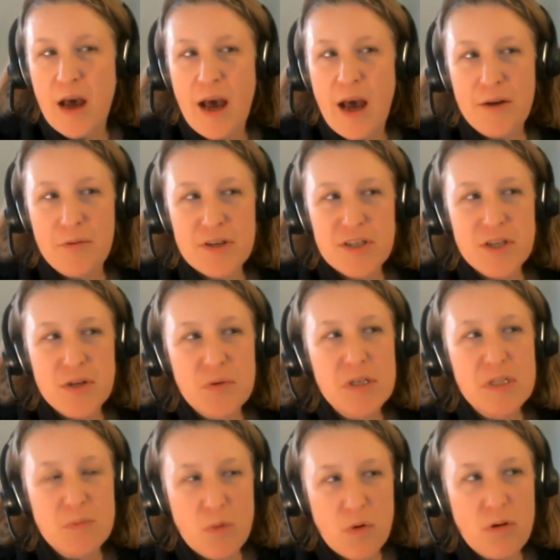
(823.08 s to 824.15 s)
I wish there
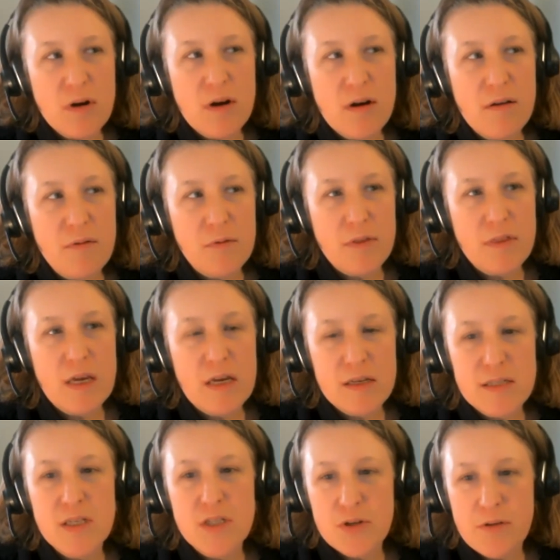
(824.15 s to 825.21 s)
was more things
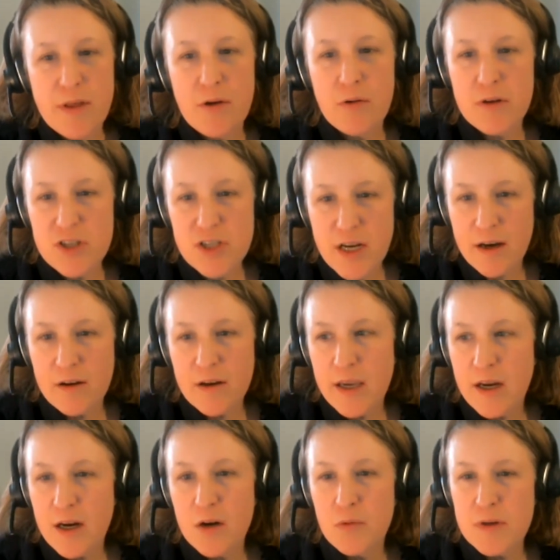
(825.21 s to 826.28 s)
to do that with
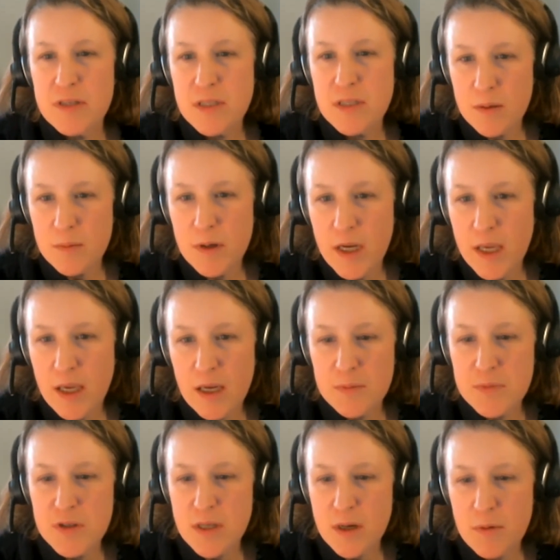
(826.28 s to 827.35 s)
childcare, with summer
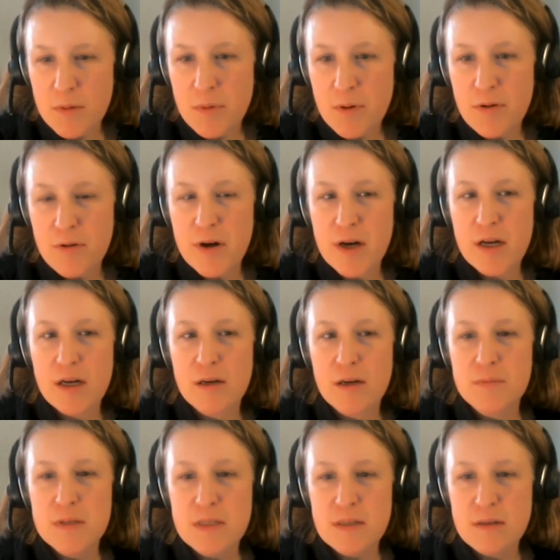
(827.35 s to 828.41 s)
camps, summer
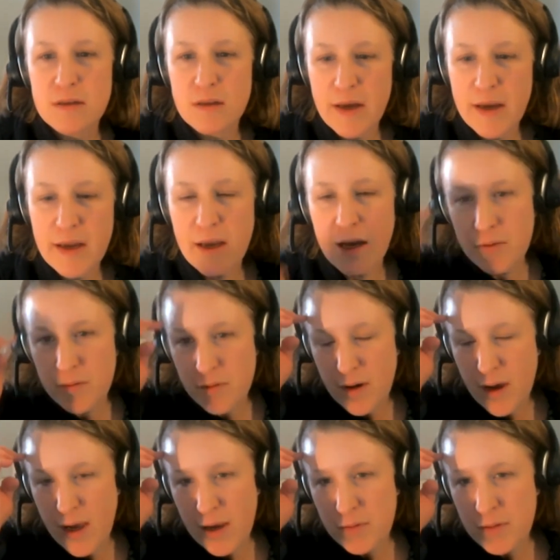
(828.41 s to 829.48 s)
programs. Like,
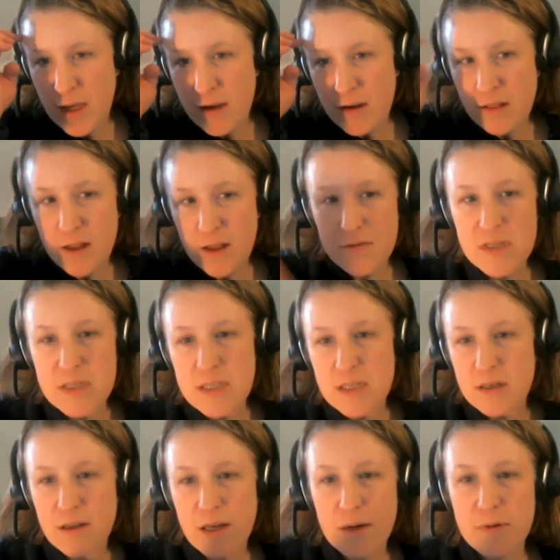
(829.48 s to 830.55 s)
I would love to see
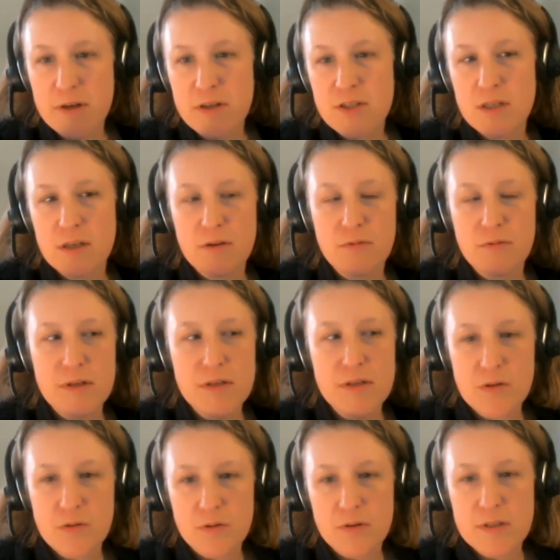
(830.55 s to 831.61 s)
a collaboration with
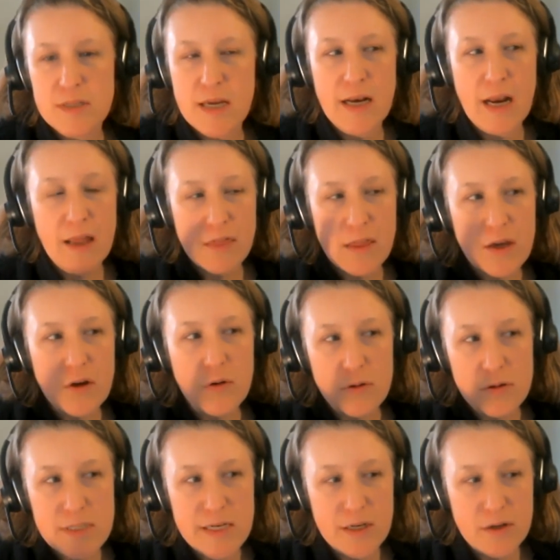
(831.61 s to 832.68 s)
schools. And I think
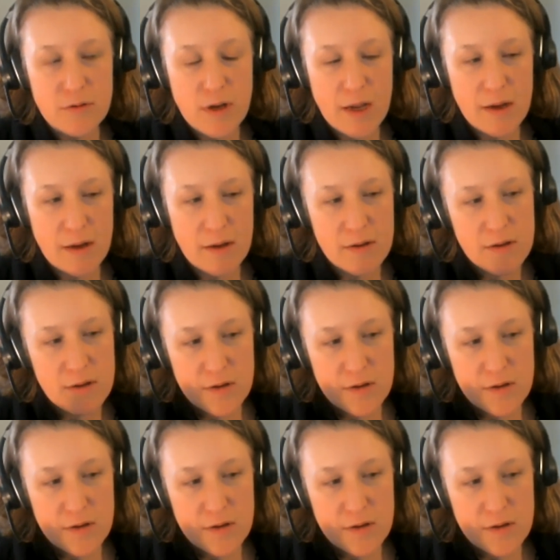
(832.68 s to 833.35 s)
Old Town, I